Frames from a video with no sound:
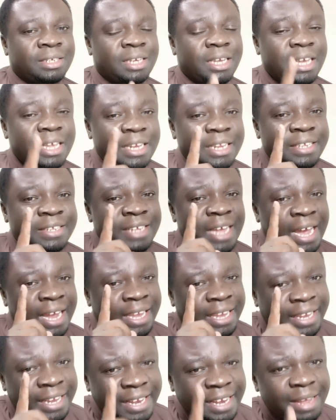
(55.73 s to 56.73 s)
it is a
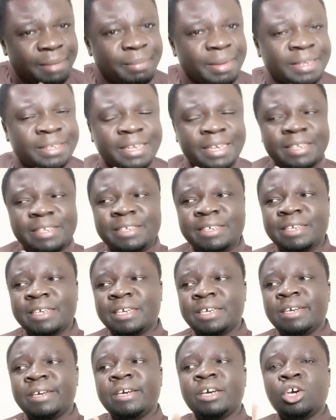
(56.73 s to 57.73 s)
clear message
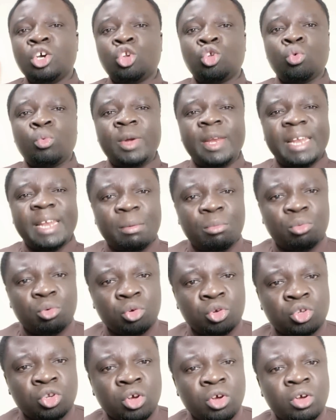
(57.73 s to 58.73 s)
to William
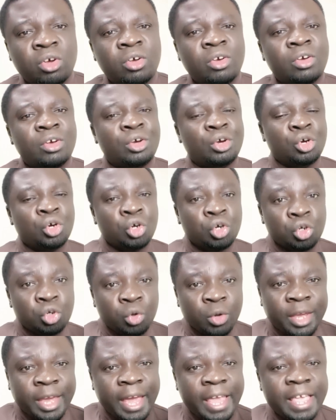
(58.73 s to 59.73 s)
Ruto,
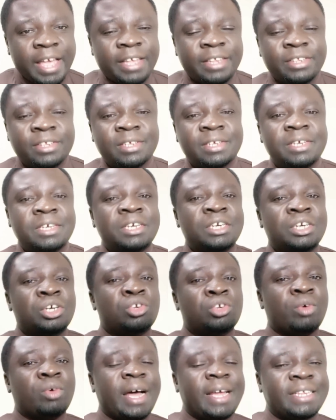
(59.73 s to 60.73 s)
to Kenyans,
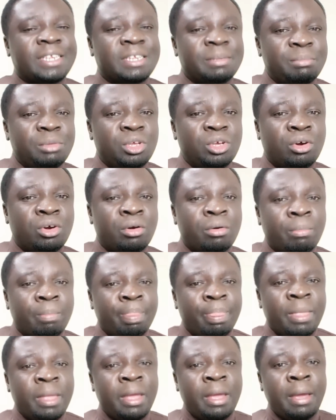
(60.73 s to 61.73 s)
to Azimio,
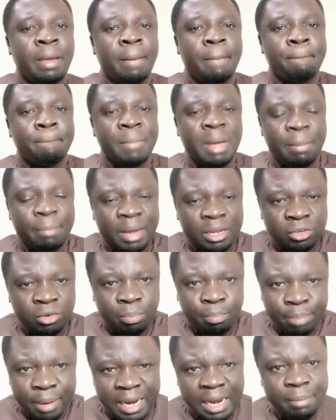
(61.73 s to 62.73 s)
members
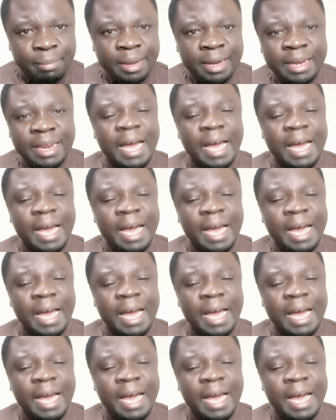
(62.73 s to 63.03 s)
of parliament,